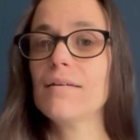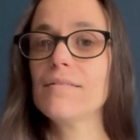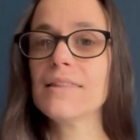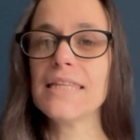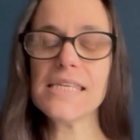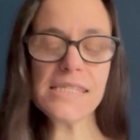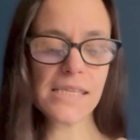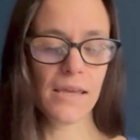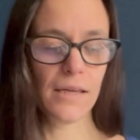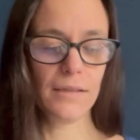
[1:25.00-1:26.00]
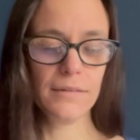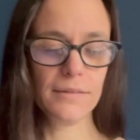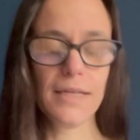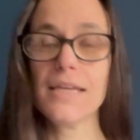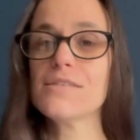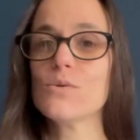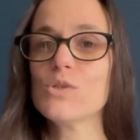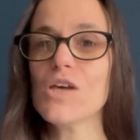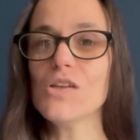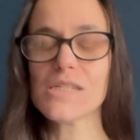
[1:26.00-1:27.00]
this is the
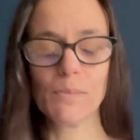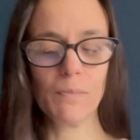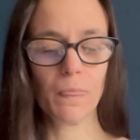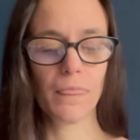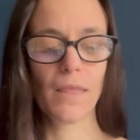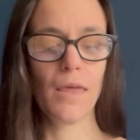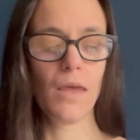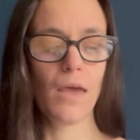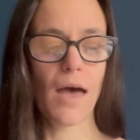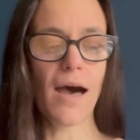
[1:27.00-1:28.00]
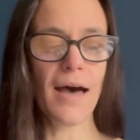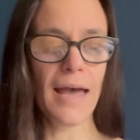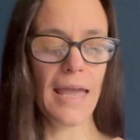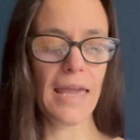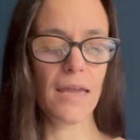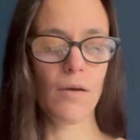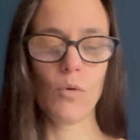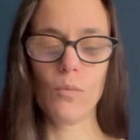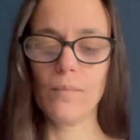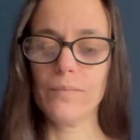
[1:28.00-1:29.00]
result. I
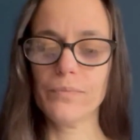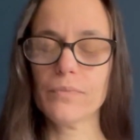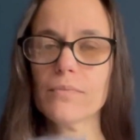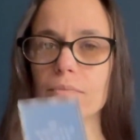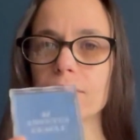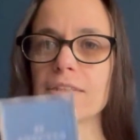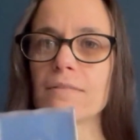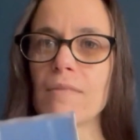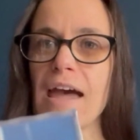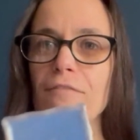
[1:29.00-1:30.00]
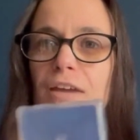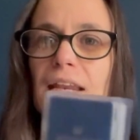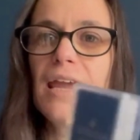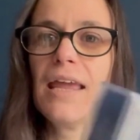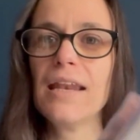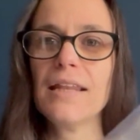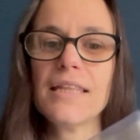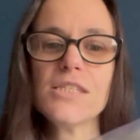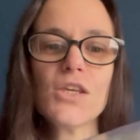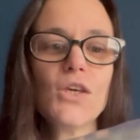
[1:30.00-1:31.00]
have it in
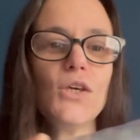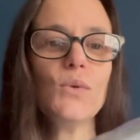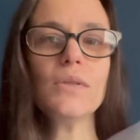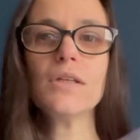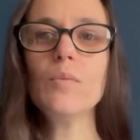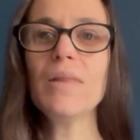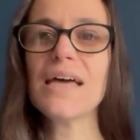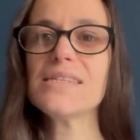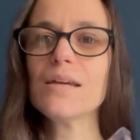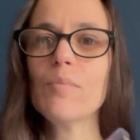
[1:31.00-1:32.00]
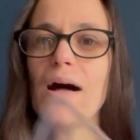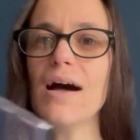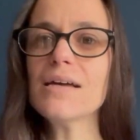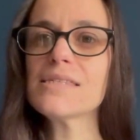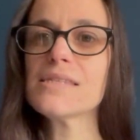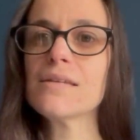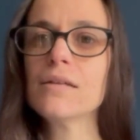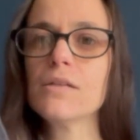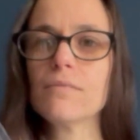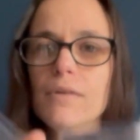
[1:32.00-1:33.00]
this cute little plastic box.
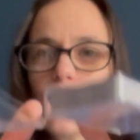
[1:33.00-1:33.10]
Oh,